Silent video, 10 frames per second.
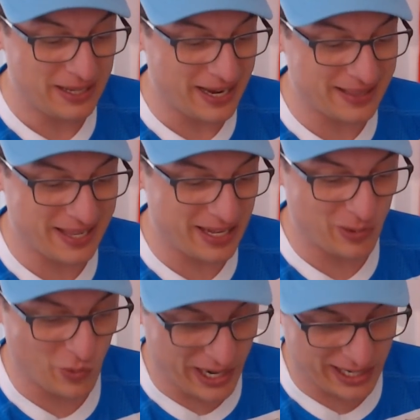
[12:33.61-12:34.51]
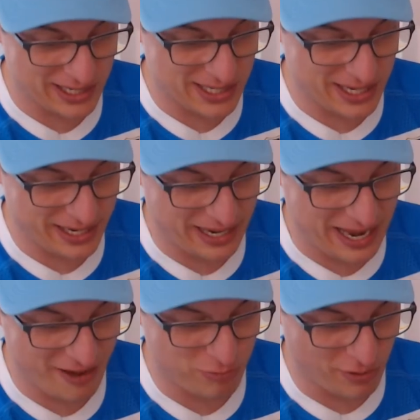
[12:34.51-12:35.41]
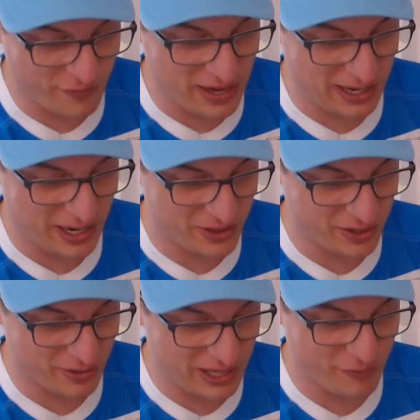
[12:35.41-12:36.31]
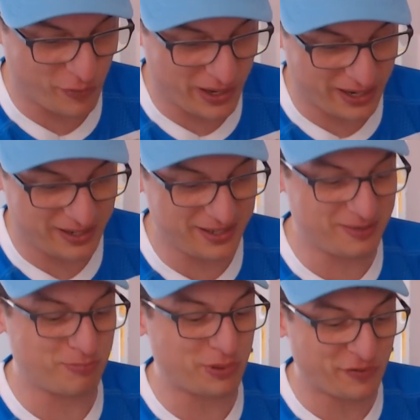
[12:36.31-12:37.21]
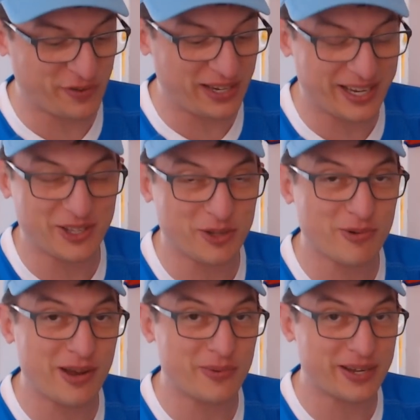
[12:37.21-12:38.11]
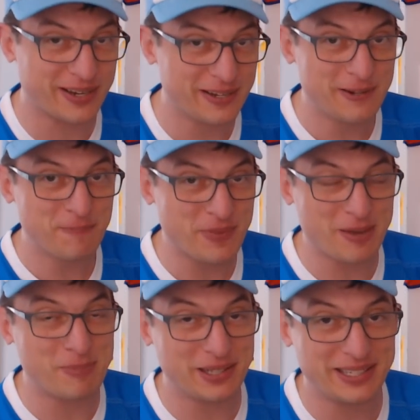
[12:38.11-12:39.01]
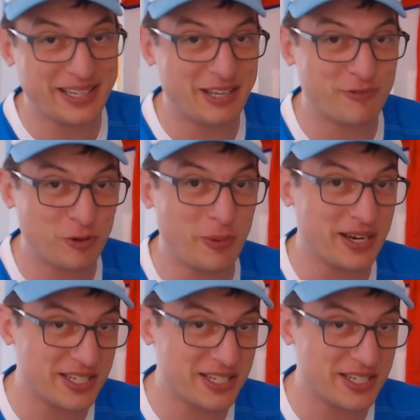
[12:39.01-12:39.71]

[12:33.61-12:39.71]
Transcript: And then wings, you're going to have Boffelli on the left wing, Boffelli on the right wing, and Malia at fullback.